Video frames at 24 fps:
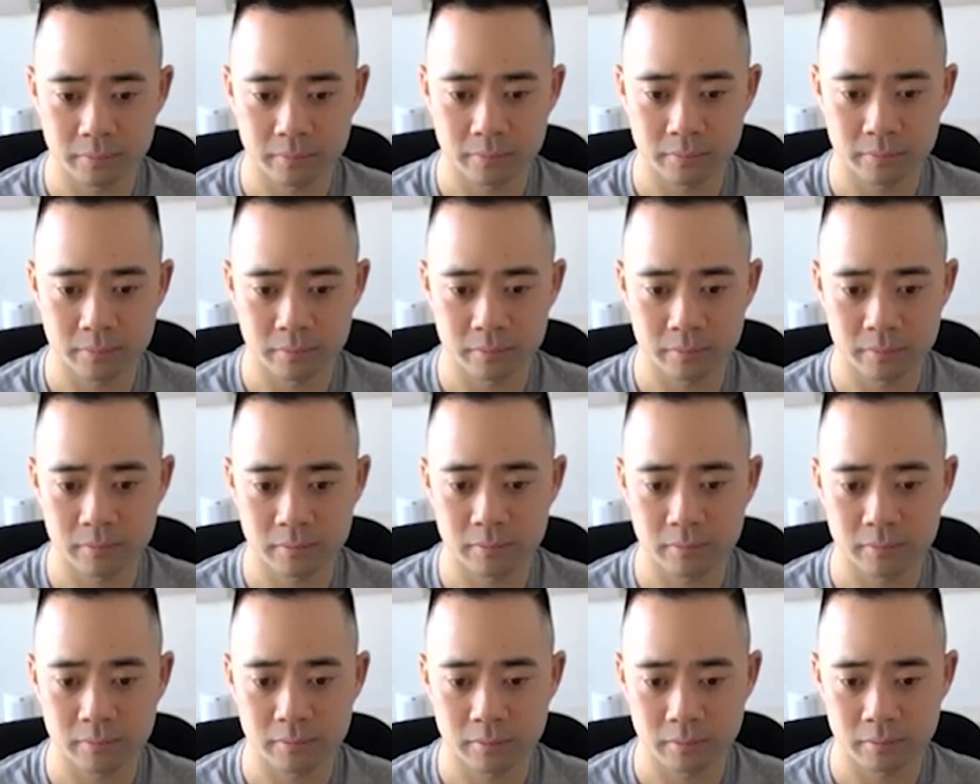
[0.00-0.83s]

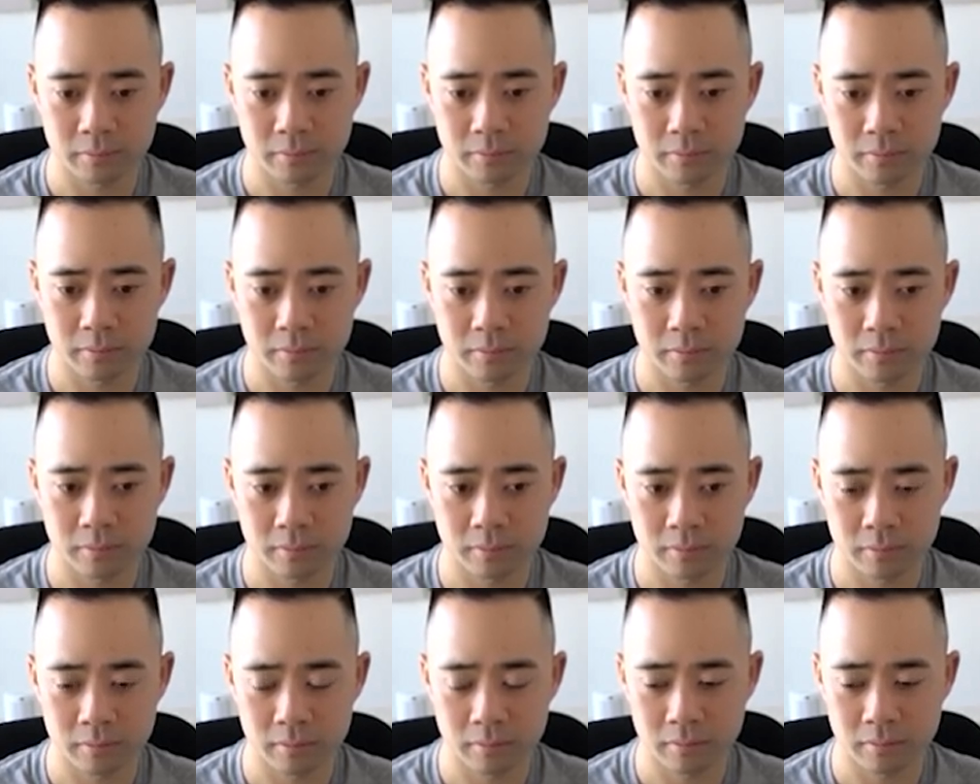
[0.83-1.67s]

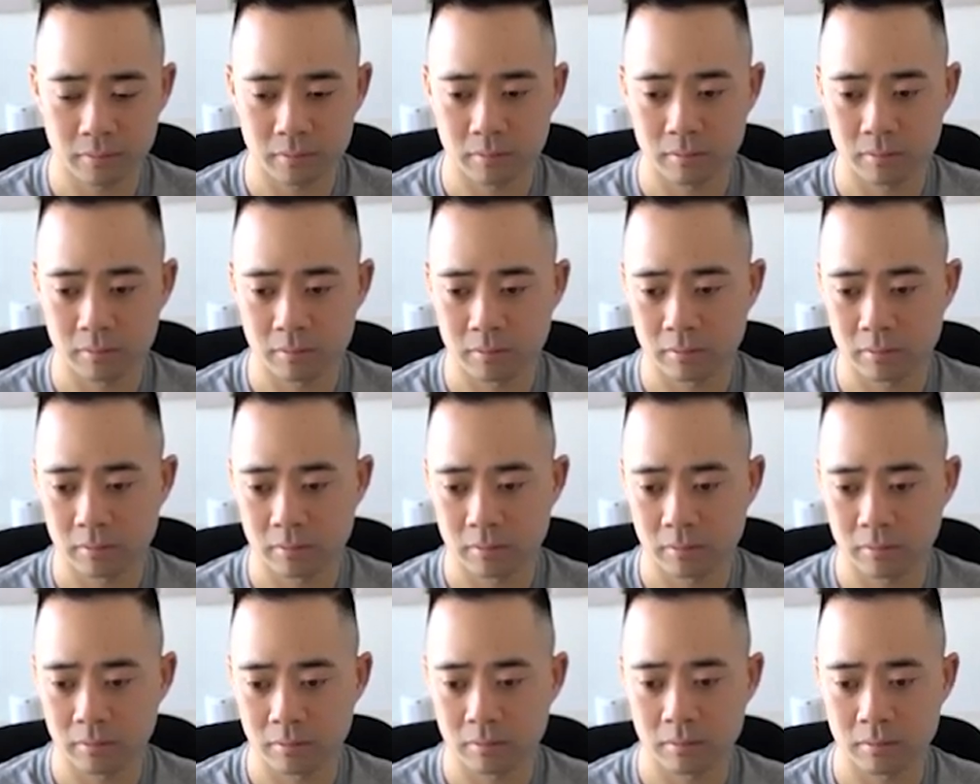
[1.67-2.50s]

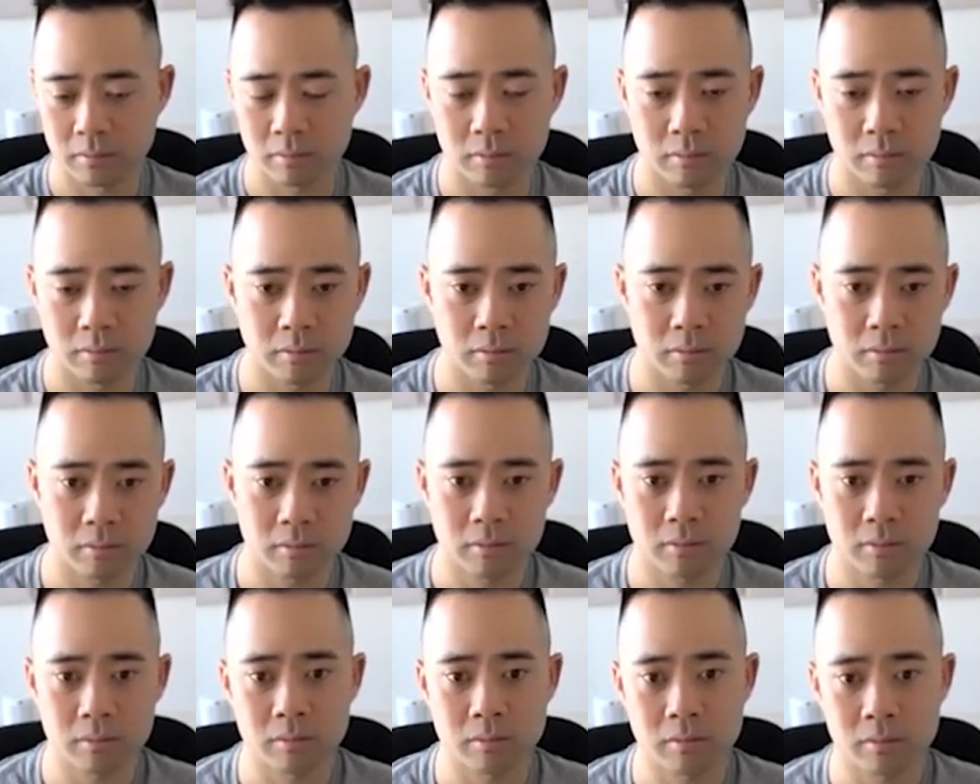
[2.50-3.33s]

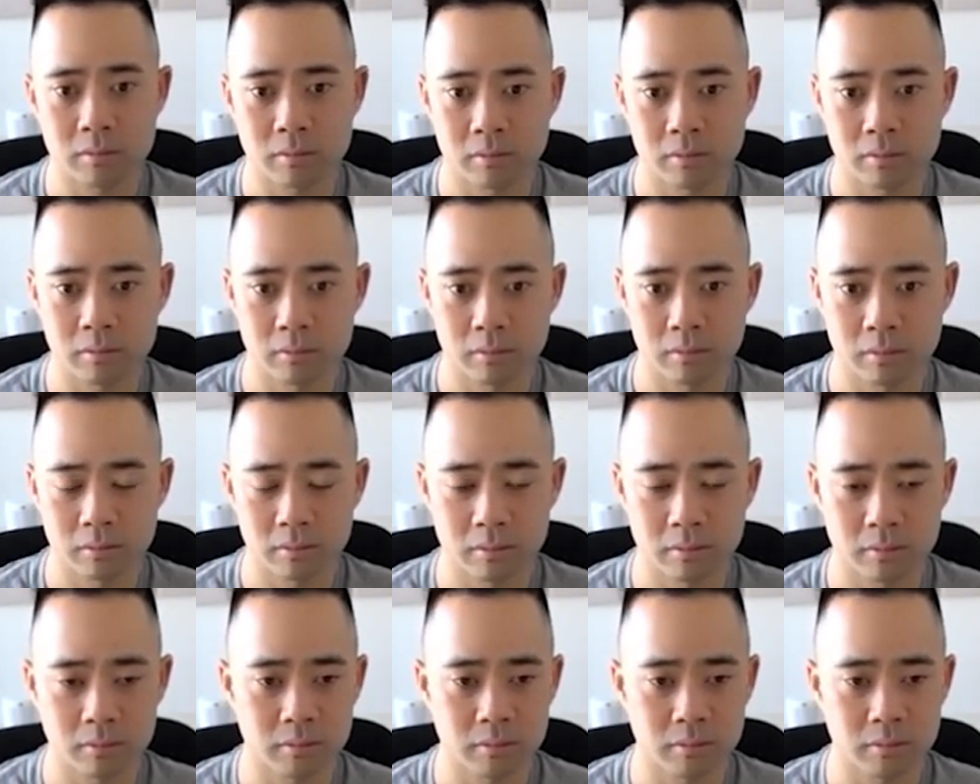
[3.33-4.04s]
(silent)